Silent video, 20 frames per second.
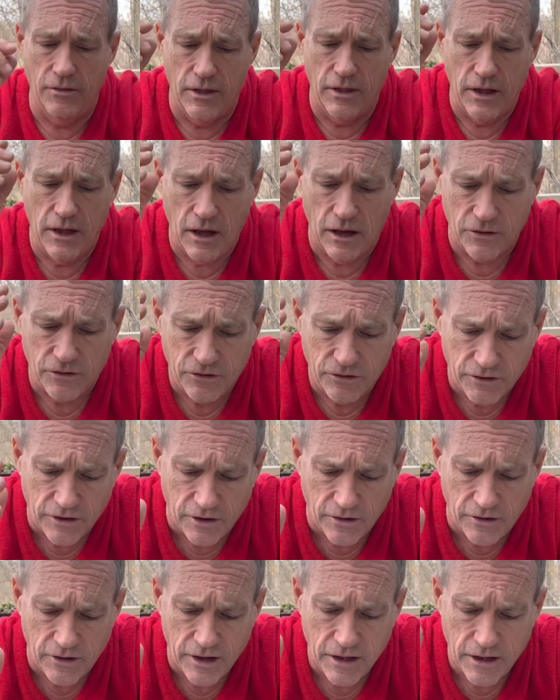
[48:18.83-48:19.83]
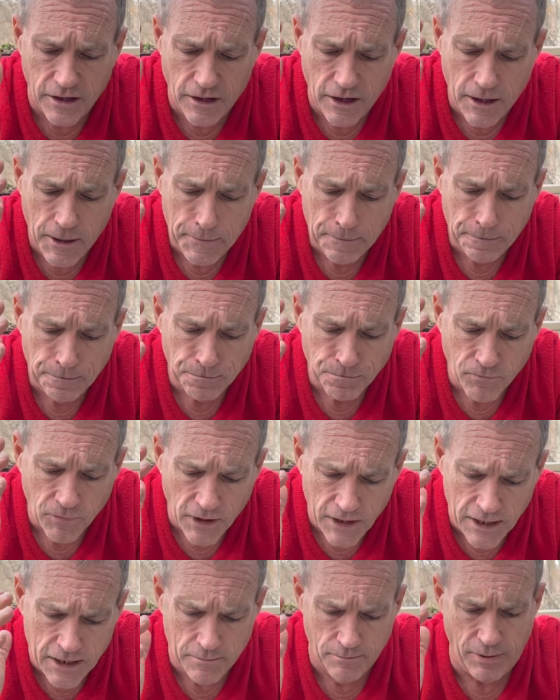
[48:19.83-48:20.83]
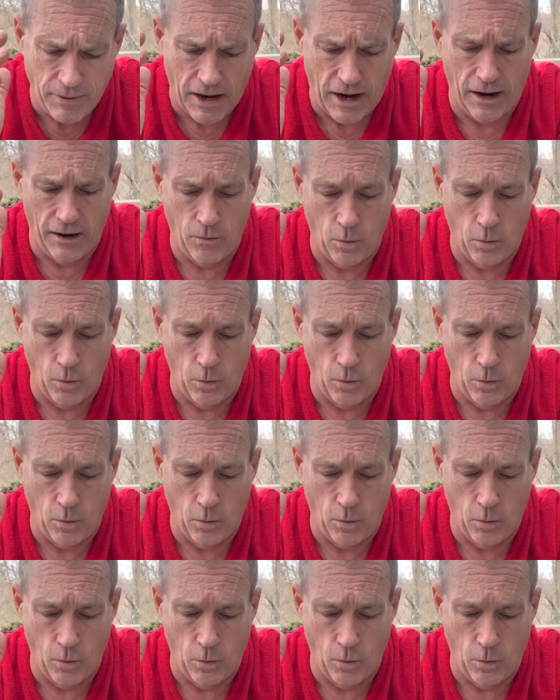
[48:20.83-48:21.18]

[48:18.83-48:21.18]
the Assyrian empire.